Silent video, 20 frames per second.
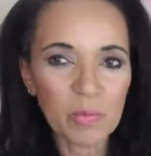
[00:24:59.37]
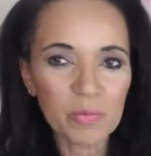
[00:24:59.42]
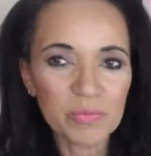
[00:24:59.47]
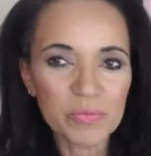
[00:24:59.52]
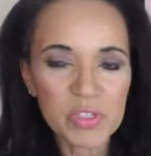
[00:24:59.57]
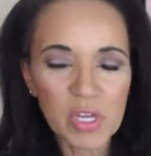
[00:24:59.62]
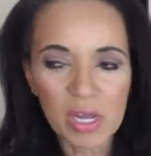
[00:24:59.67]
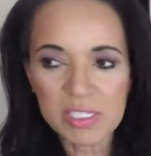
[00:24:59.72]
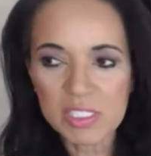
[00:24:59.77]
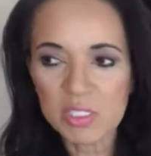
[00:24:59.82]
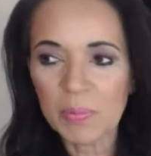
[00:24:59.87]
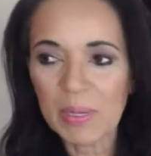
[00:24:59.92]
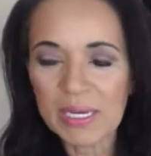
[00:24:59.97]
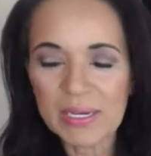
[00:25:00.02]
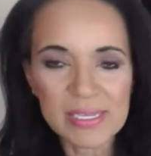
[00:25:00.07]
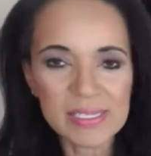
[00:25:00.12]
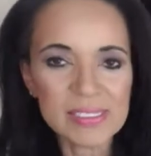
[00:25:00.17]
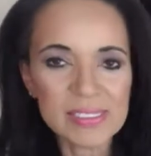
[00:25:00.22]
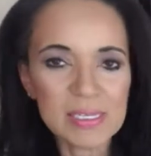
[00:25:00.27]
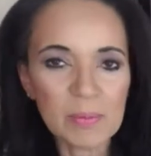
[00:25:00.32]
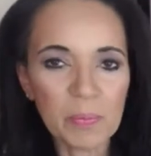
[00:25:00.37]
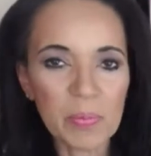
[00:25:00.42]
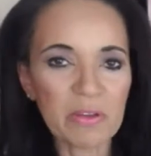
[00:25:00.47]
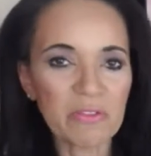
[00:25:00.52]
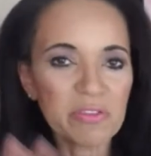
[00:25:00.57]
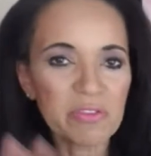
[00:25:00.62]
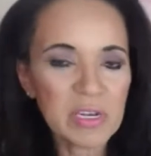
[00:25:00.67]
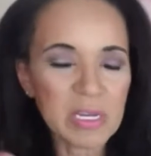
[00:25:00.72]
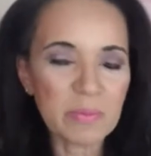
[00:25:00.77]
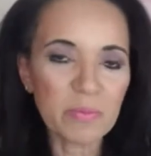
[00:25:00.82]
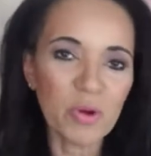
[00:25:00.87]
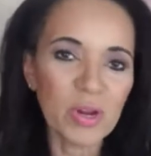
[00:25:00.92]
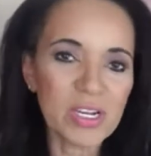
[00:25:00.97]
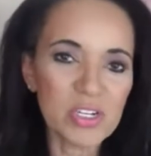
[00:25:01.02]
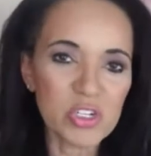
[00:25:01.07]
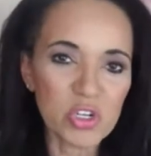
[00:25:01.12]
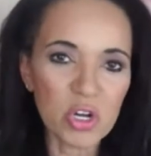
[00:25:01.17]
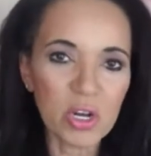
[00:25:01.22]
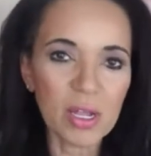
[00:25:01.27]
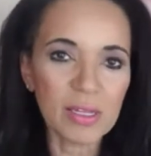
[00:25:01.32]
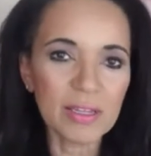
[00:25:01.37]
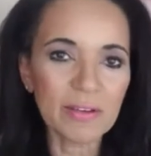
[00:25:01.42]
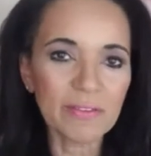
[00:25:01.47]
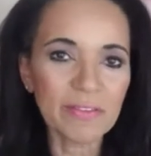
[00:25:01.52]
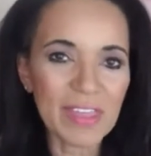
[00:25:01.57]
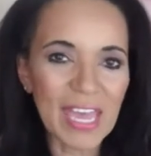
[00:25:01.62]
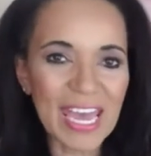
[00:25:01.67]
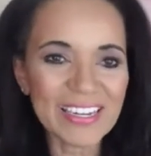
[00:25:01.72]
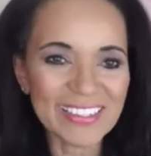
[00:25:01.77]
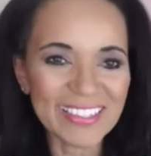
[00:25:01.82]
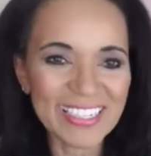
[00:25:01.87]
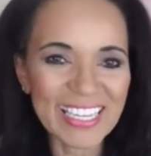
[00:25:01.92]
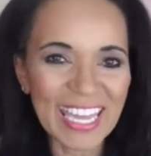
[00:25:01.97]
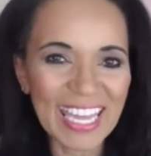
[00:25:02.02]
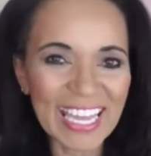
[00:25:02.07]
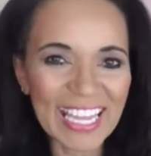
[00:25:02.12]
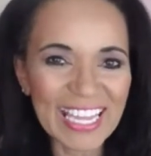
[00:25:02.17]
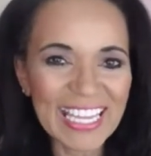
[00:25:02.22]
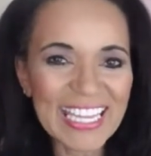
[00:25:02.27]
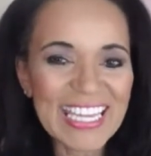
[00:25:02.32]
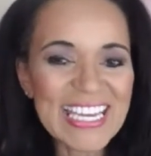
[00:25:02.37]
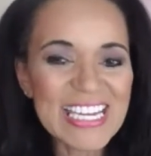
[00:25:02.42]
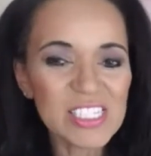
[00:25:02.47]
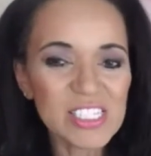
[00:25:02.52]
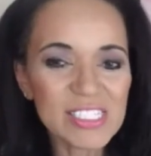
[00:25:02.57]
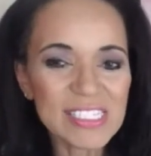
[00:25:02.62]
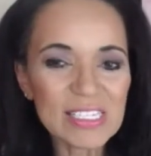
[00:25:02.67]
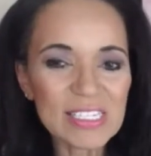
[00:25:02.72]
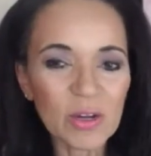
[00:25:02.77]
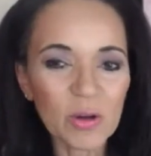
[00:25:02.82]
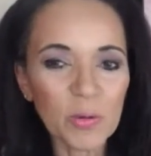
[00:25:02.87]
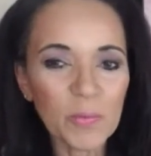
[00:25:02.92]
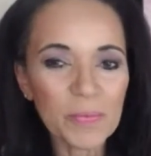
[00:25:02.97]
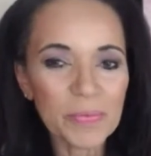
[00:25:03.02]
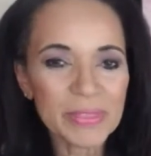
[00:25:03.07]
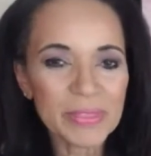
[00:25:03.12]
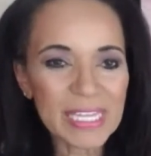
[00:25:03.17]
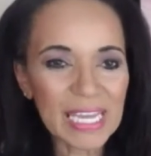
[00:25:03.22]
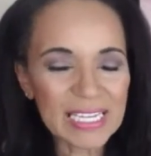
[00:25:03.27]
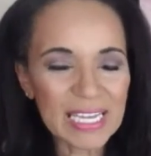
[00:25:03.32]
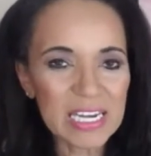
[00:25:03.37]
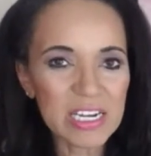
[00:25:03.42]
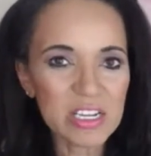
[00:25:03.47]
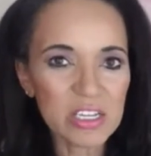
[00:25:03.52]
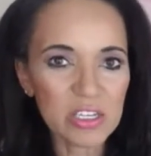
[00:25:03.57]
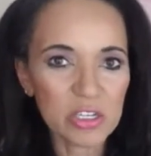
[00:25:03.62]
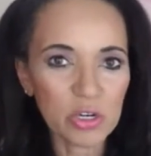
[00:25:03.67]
talks about his epiphany bridge and all of that. Okay. So that kind of